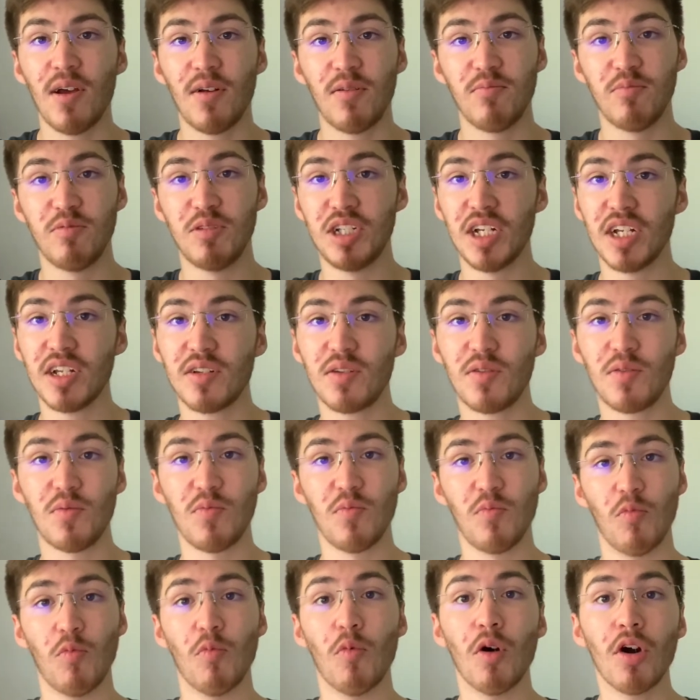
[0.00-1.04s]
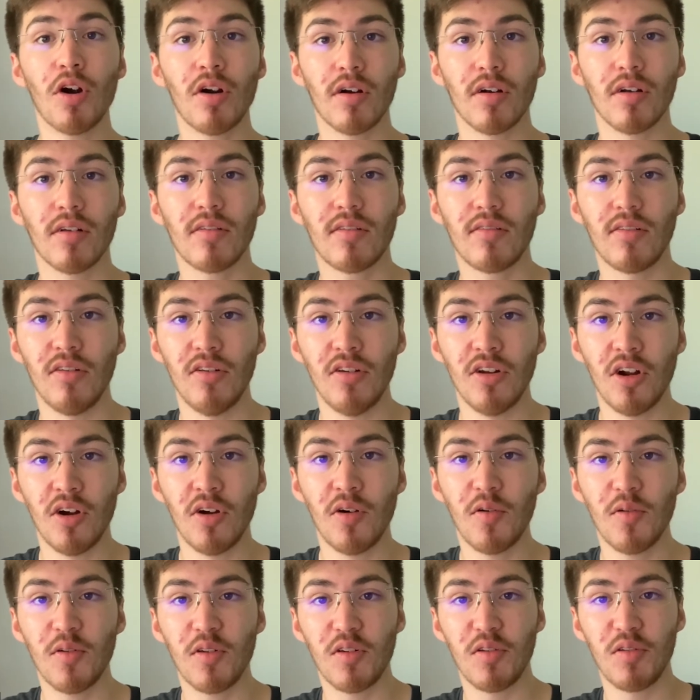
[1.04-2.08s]
just works, you
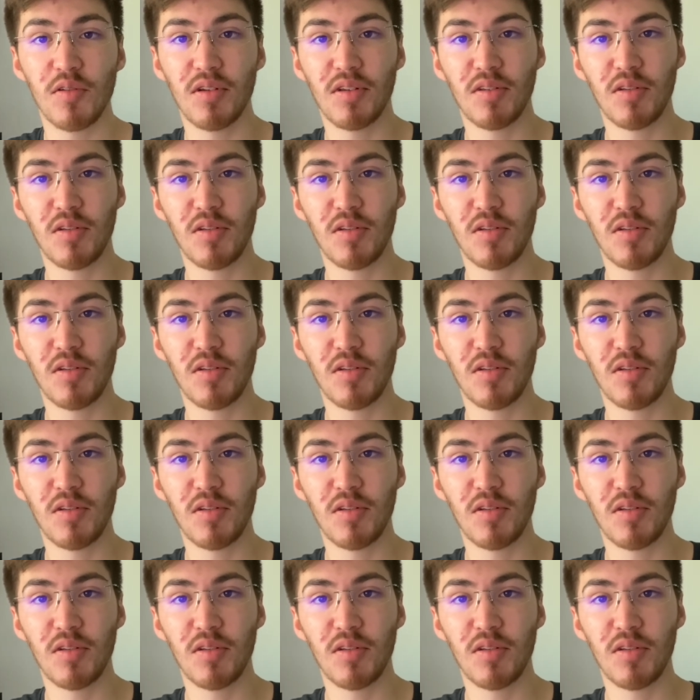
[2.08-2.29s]
know?